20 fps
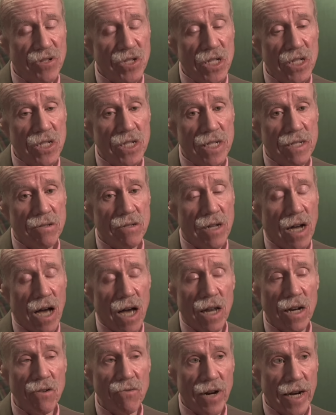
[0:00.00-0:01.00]
she's
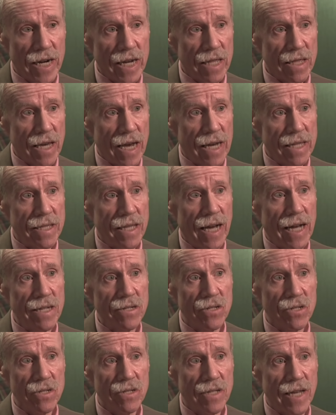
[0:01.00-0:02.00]
tolerating that,
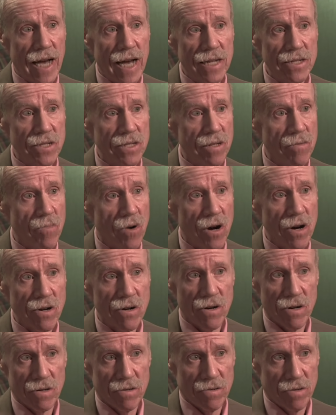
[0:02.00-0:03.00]
that's the
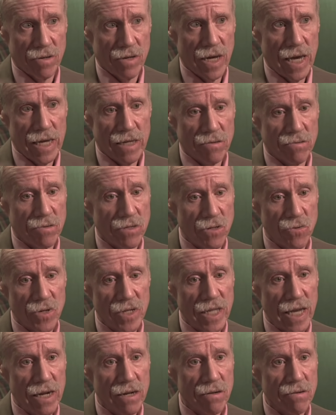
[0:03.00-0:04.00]
marker. And you
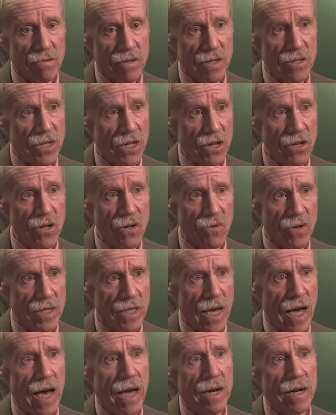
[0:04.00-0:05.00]
would then continue with
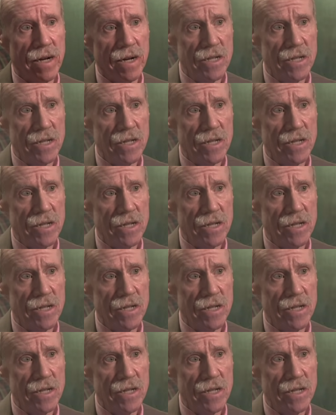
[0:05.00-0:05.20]
that and